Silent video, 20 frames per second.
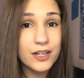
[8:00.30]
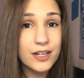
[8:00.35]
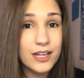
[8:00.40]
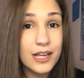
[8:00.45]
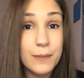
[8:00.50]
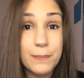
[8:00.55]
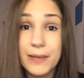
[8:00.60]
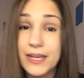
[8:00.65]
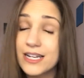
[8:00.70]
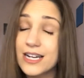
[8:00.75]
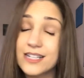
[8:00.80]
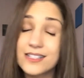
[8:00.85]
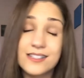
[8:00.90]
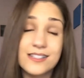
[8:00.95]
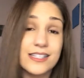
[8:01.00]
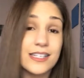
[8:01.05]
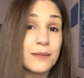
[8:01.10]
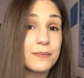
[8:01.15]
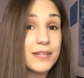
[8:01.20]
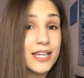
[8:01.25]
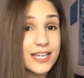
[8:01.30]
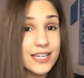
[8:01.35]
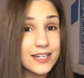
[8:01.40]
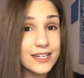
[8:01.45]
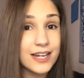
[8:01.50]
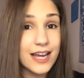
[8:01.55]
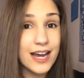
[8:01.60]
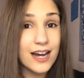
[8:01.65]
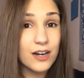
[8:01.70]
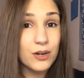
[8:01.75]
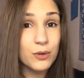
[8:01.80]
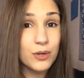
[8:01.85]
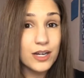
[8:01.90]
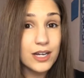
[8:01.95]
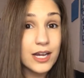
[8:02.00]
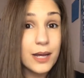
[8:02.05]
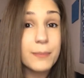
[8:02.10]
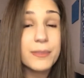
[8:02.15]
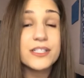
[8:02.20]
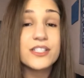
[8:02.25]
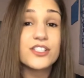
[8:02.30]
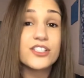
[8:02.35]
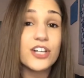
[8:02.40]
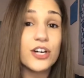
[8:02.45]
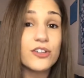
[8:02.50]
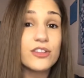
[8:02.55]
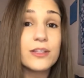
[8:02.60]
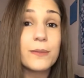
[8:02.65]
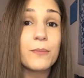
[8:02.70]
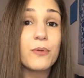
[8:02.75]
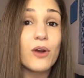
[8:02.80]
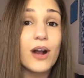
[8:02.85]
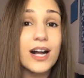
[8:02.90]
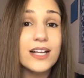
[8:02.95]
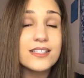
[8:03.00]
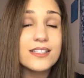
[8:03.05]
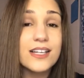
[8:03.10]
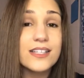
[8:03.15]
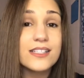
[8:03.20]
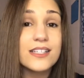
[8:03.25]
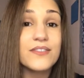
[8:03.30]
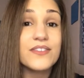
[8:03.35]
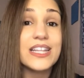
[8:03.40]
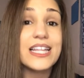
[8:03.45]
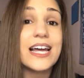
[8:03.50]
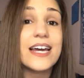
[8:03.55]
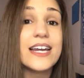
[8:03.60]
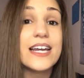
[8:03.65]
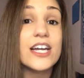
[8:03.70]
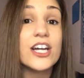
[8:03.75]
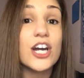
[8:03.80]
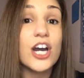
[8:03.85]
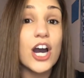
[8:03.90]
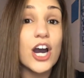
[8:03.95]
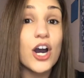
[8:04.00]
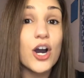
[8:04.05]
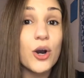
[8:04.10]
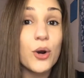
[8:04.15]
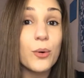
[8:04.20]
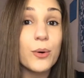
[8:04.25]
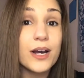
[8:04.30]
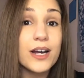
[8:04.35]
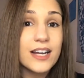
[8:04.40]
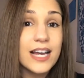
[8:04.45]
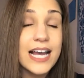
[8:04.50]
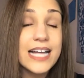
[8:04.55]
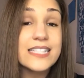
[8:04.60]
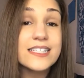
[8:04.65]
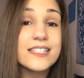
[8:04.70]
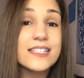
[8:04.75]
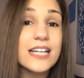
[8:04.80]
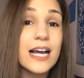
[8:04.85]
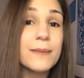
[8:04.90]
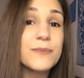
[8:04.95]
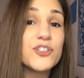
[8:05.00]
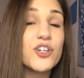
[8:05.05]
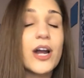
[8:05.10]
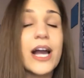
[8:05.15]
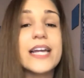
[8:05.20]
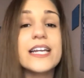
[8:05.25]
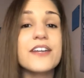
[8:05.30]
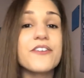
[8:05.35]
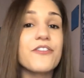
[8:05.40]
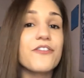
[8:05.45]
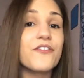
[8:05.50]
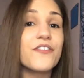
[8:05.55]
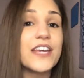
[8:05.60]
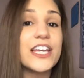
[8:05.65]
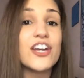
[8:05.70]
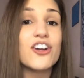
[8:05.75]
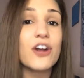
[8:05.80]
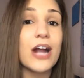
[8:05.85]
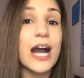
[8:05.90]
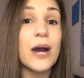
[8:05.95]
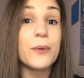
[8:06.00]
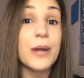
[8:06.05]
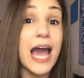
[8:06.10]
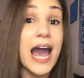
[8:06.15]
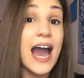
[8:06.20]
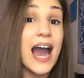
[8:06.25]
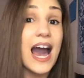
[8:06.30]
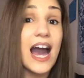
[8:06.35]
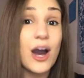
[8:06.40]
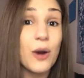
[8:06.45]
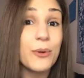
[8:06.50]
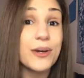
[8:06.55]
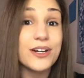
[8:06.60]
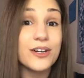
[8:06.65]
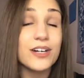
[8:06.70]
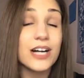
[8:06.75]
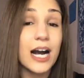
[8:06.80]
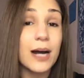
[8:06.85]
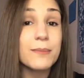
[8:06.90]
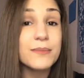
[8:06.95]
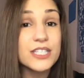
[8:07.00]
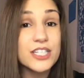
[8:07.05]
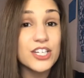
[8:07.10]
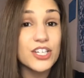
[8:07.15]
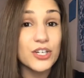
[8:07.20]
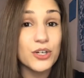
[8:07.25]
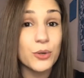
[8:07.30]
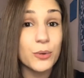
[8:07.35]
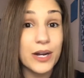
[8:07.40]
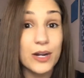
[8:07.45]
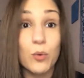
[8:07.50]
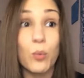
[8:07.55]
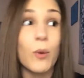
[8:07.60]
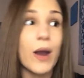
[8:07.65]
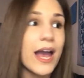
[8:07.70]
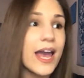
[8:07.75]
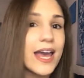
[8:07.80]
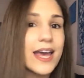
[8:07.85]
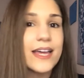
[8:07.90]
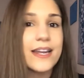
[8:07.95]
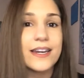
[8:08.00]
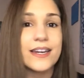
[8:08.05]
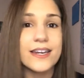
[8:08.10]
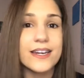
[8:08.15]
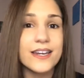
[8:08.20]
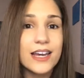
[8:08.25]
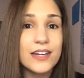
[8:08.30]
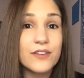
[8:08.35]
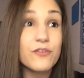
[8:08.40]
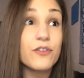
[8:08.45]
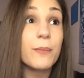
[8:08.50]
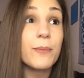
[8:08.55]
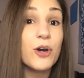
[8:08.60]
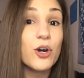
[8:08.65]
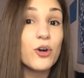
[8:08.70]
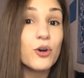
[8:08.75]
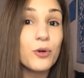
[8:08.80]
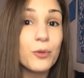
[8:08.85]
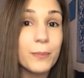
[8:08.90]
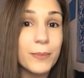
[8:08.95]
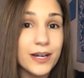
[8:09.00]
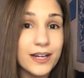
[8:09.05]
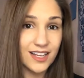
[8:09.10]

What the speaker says: It may not seem like it now, but start the process of letting go and stop trying to figure out how it'll come to you and when and from whom.